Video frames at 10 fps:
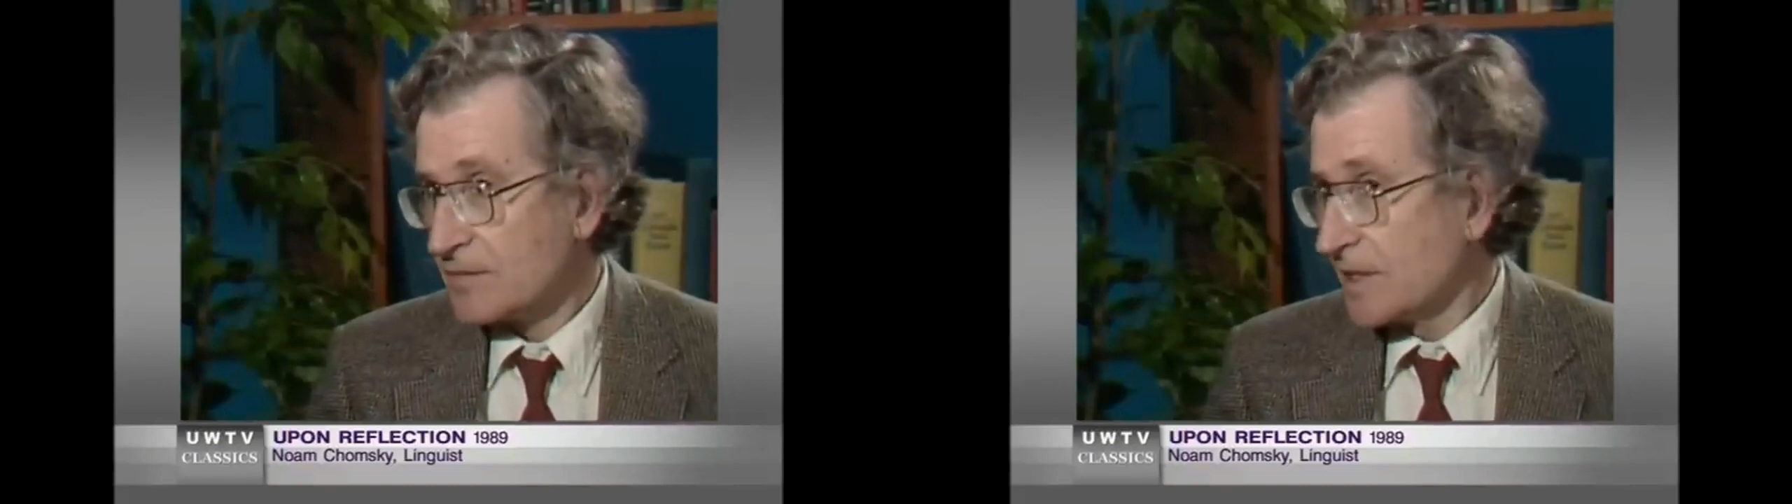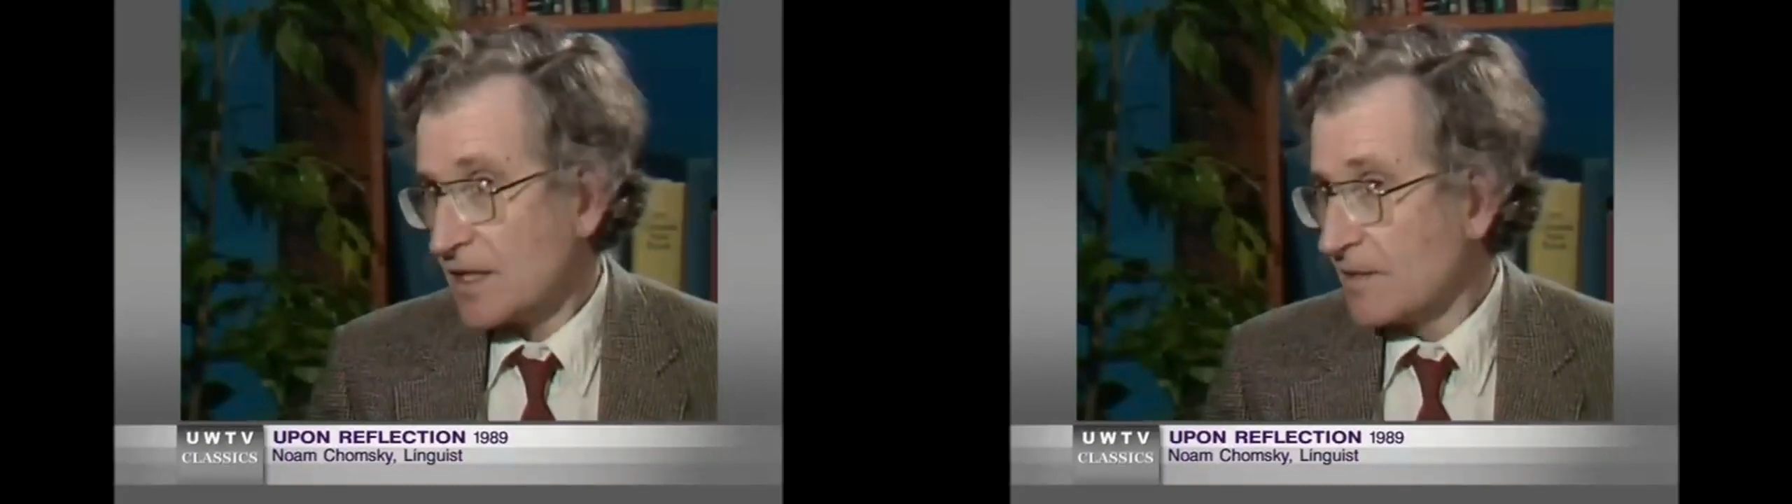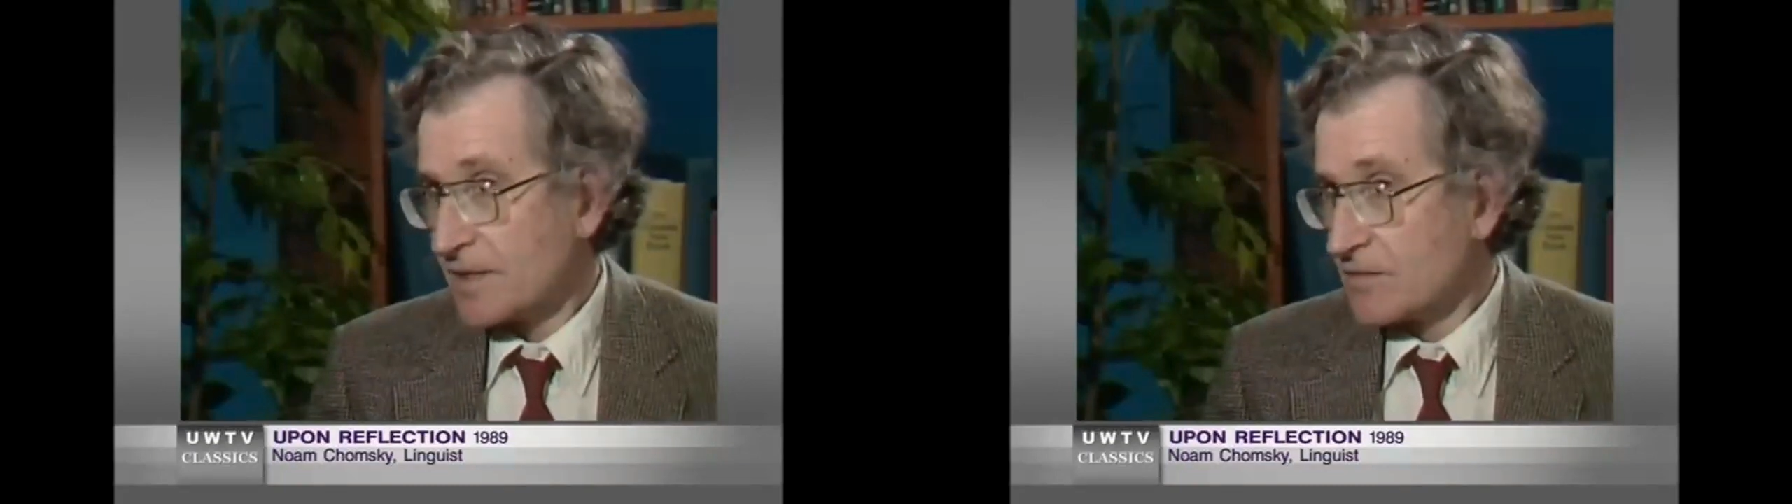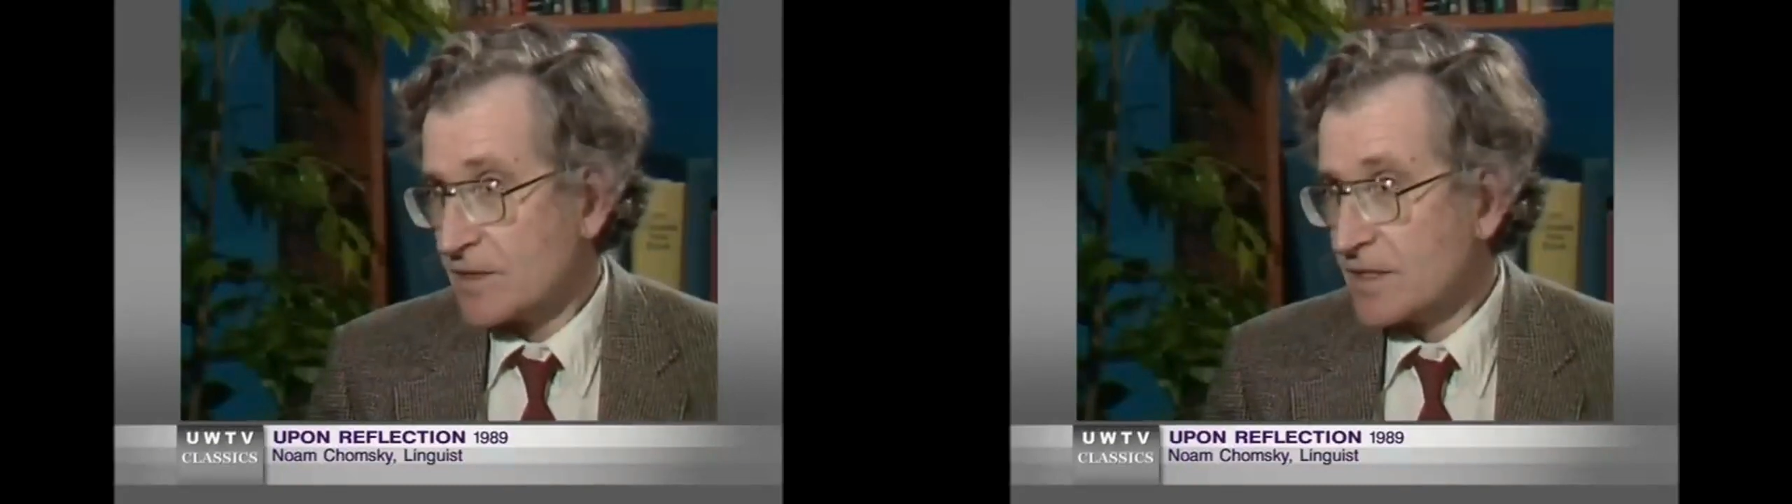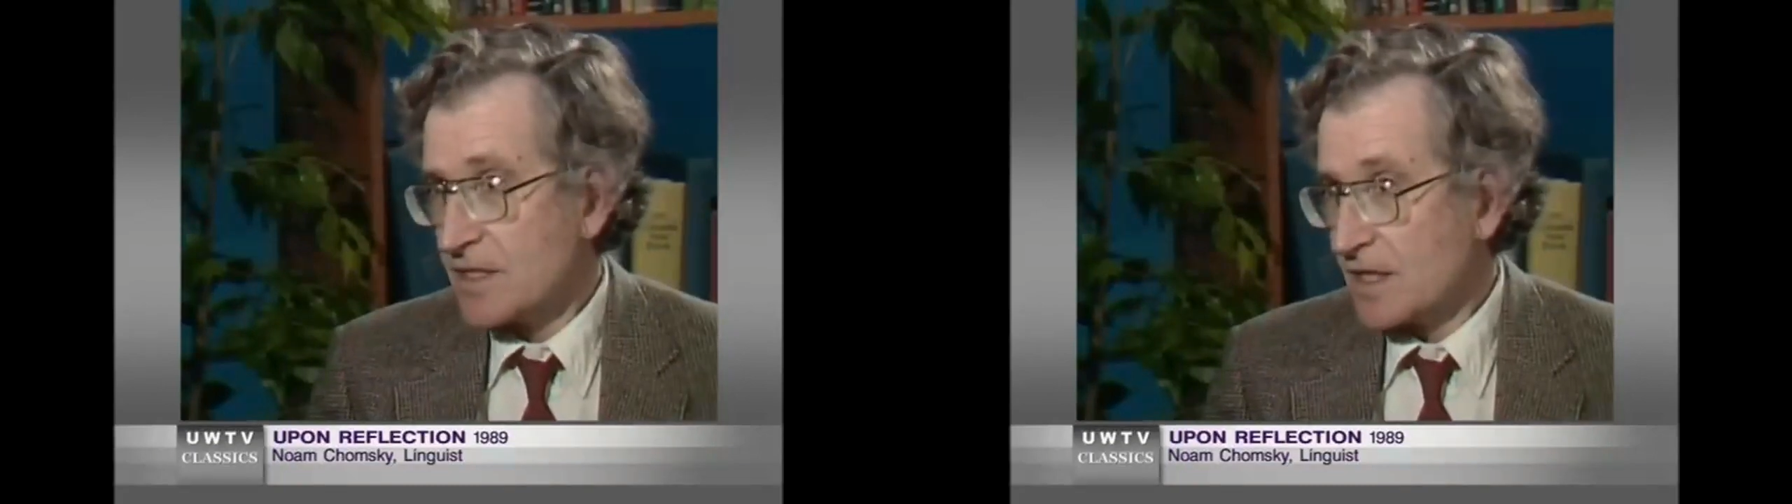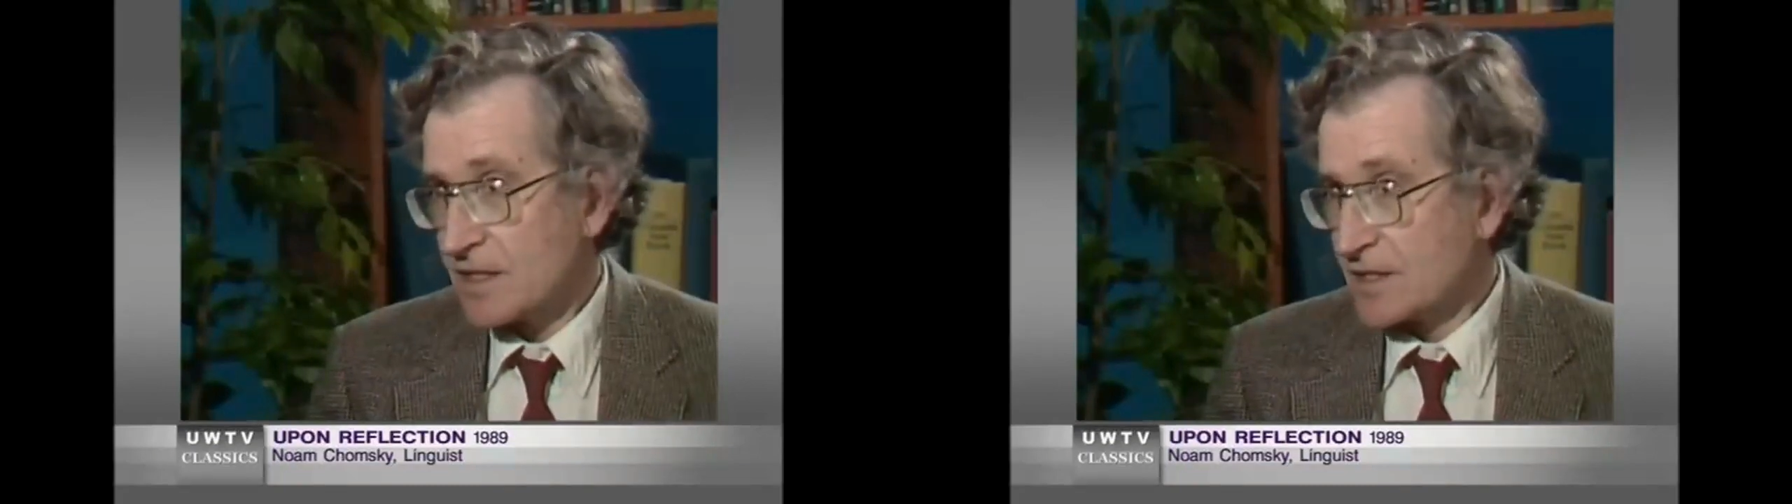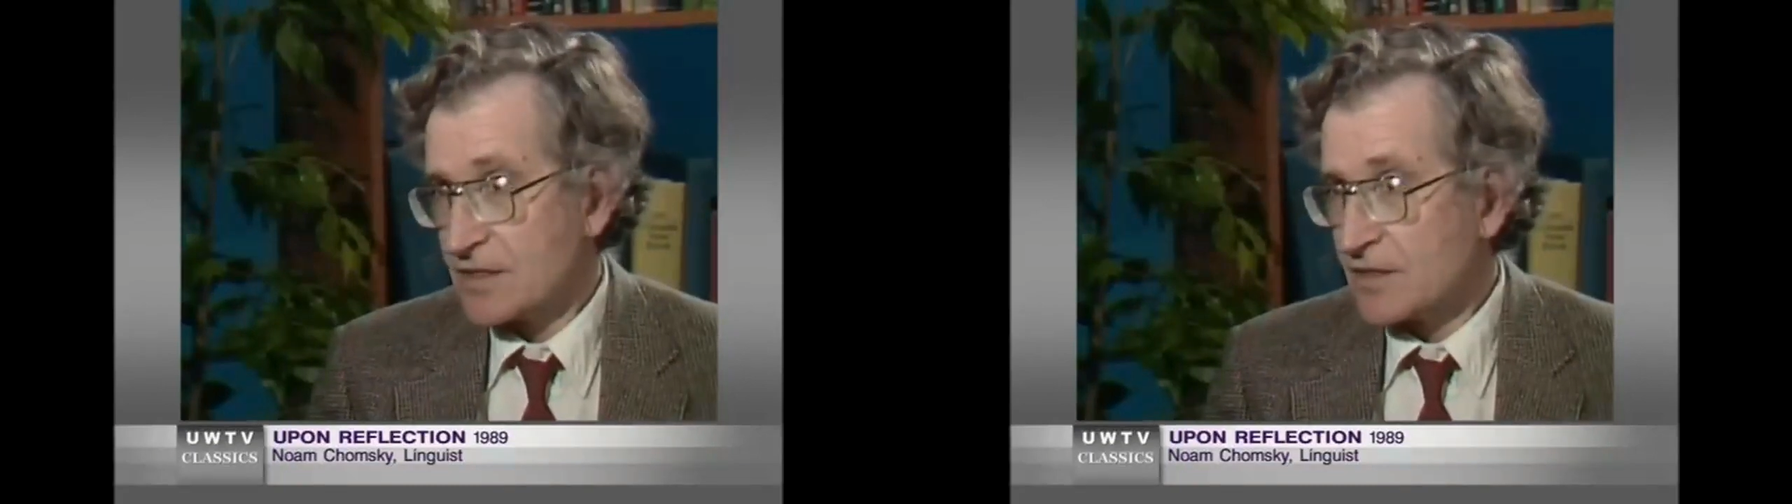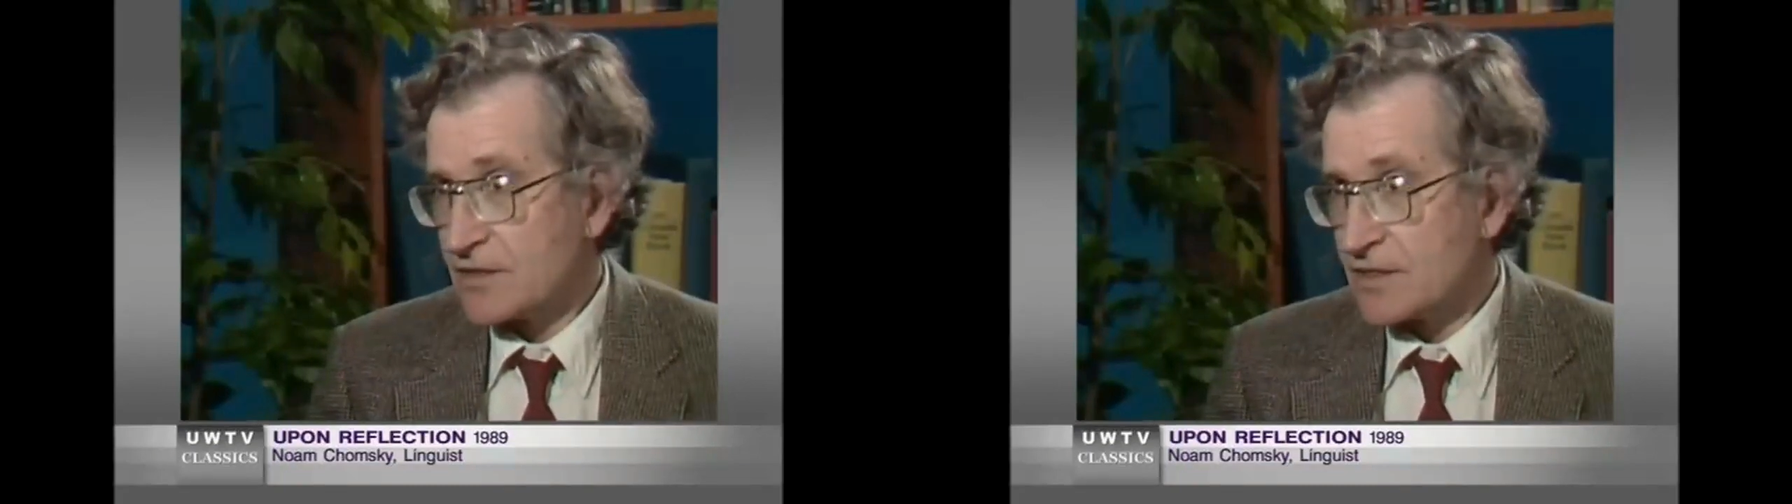but topics where nothing is
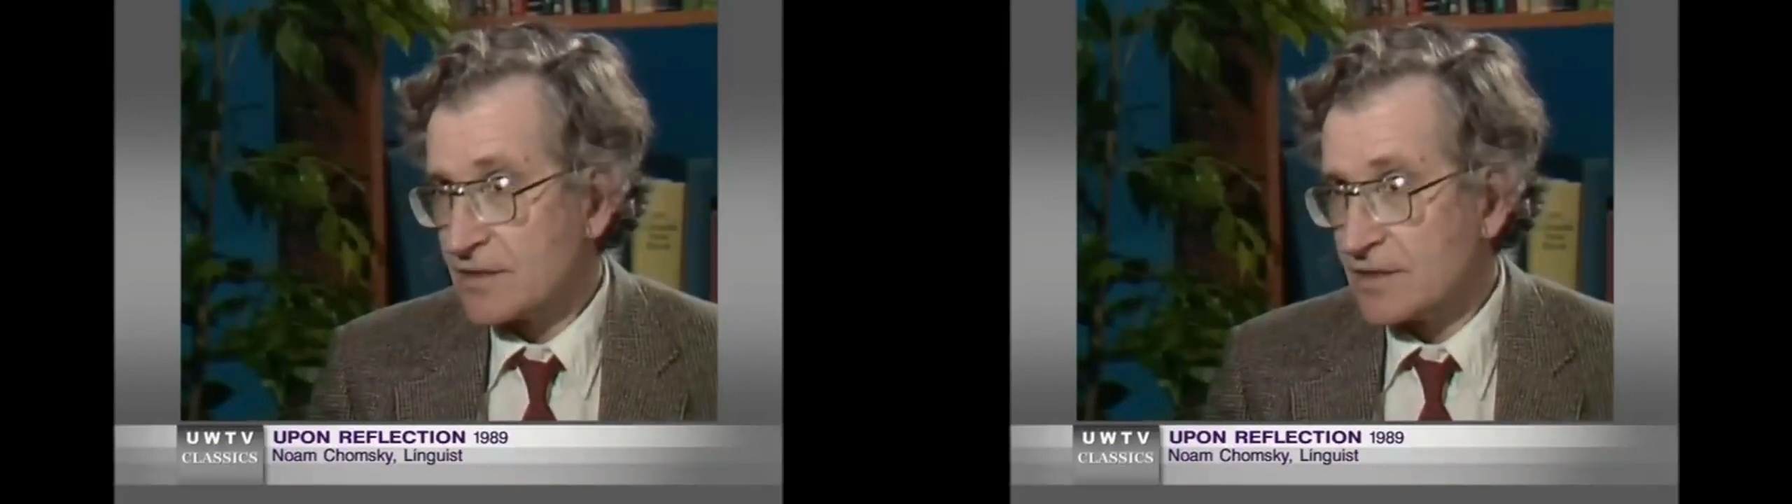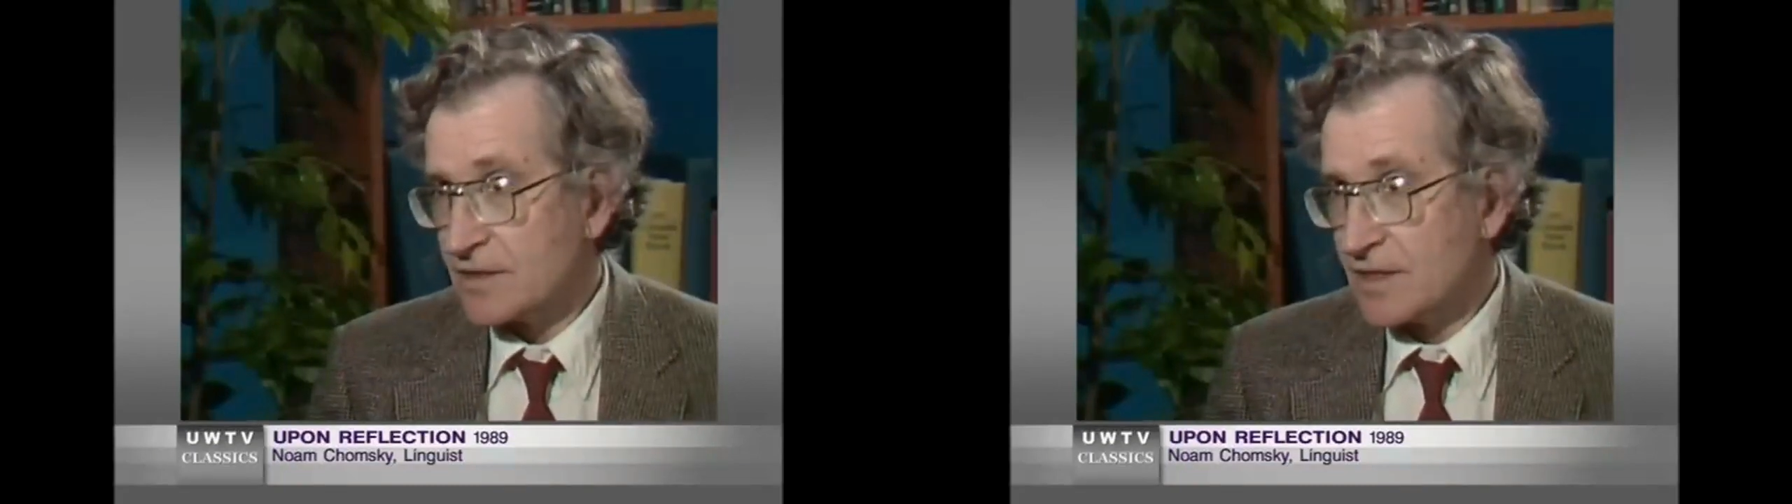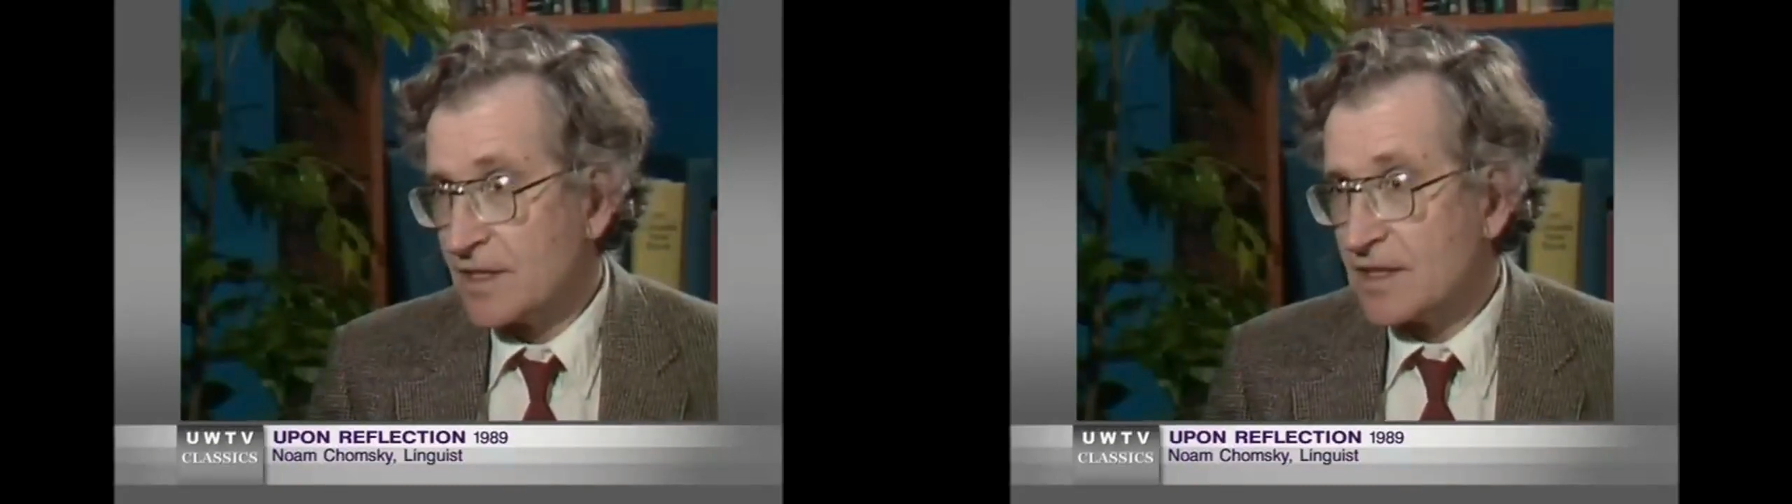understood.